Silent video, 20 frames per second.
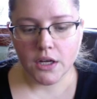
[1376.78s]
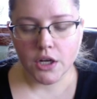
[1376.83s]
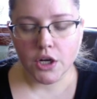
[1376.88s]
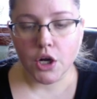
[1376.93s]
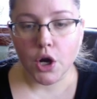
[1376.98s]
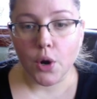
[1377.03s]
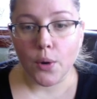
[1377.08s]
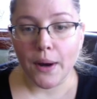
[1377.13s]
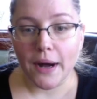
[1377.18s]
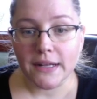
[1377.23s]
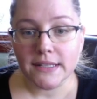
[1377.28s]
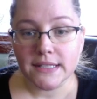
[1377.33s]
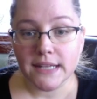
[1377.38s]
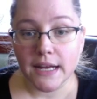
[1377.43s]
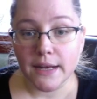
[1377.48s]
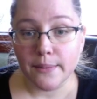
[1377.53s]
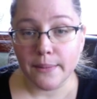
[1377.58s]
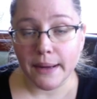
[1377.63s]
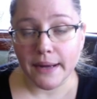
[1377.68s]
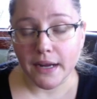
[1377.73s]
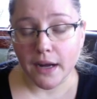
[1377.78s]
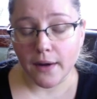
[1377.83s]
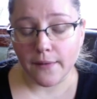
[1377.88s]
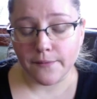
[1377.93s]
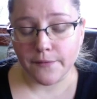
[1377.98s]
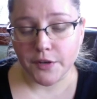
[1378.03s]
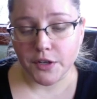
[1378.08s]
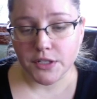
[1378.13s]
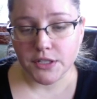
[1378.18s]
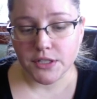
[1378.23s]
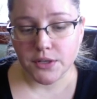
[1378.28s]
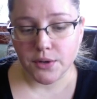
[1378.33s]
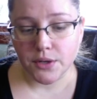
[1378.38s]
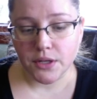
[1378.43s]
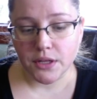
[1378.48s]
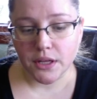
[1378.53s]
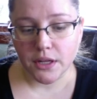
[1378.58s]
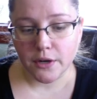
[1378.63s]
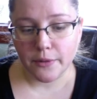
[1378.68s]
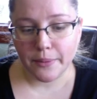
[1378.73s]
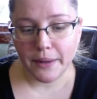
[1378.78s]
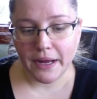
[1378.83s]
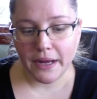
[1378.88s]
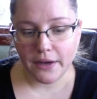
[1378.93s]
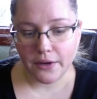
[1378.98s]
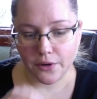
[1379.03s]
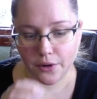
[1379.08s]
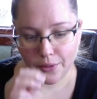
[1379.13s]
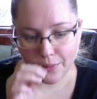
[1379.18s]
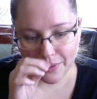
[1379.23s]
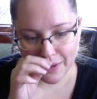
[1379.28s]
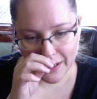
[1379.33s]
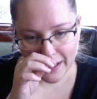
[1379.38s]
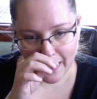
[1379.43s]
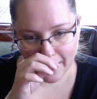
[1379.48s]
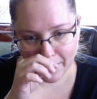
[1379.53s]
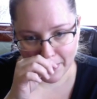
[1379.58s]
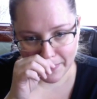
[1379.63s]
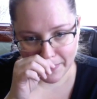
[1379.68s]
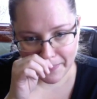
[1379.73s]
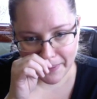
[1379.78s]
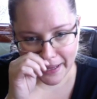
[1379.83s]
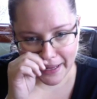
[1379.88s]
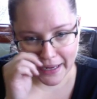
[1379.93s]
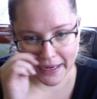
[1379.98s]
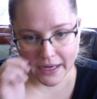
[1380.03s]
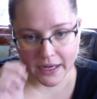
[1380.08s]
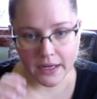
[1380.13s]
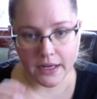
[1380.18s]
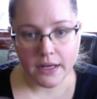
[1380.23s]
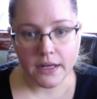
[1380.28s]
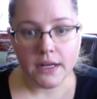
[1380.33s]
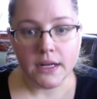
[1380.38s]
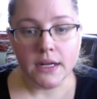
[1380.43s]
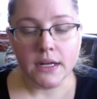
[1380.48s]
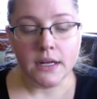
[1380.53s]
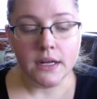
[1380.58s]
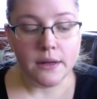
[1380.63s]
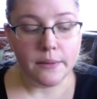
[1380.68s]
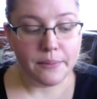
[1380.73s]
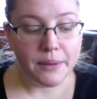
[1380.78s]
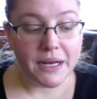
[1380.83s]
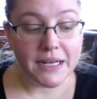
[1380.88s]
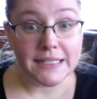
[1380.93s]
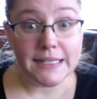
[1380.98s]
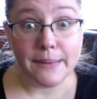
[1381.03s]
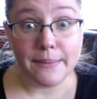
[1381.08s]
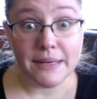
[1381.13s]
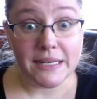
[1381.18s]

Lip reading: go outside of my comfort zone a little bit. Normally I would pick, because I'm